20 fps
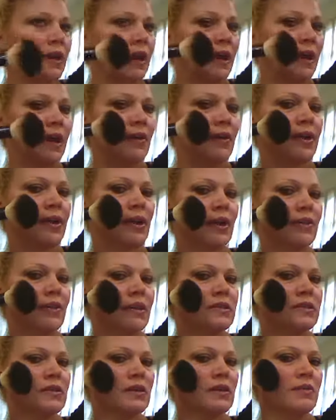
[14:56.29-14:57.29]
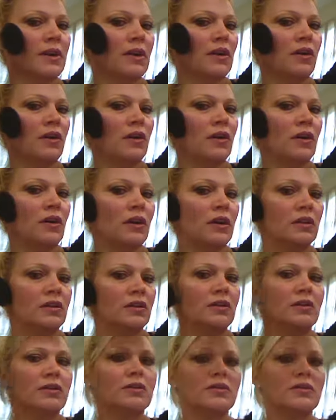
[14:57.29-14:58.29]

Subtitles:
area that's going to be all